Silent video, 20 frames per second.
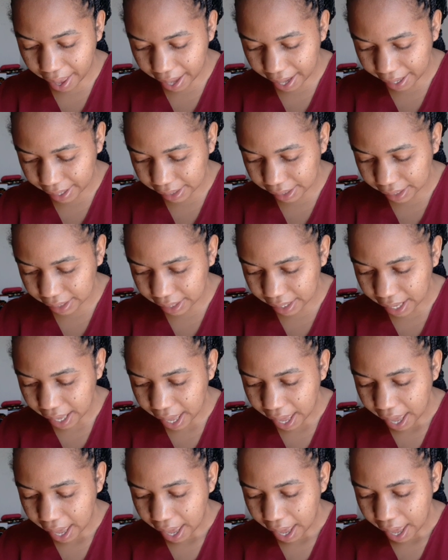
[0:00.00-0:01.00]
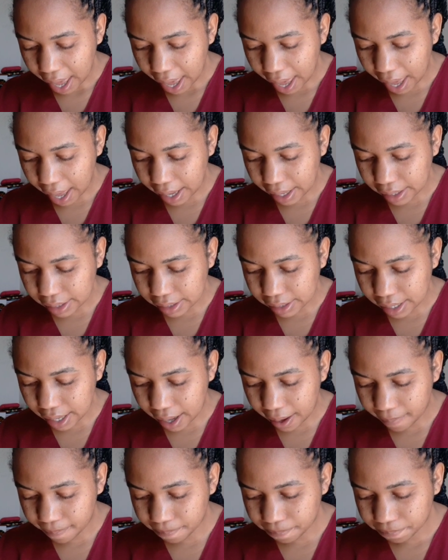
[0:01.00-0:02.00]
any and
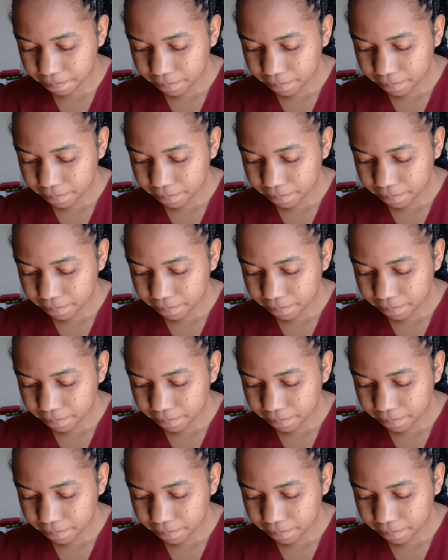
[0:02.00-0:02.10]
um,